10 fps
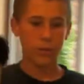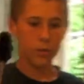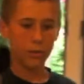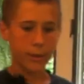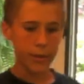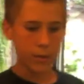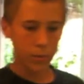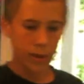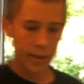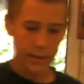You get the
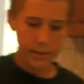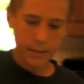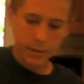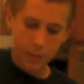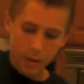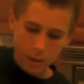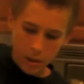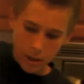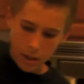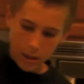wings,
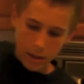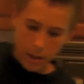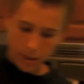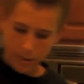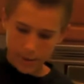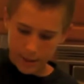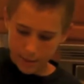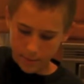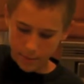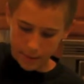and you stick
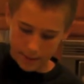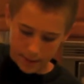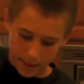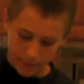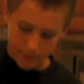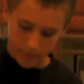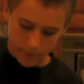them like this.